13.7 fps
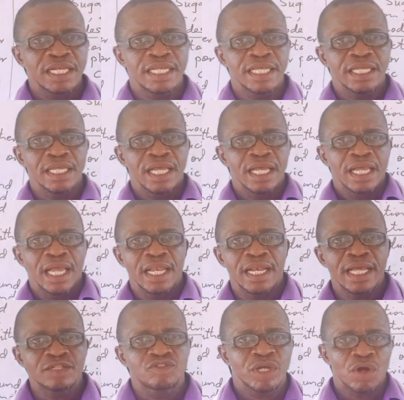the
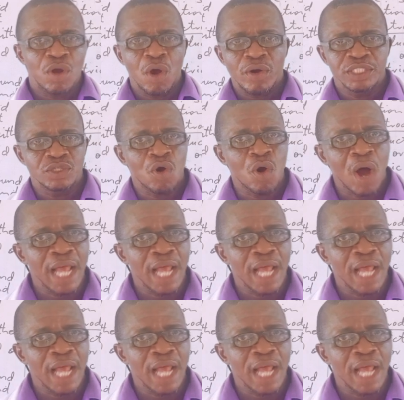electric current or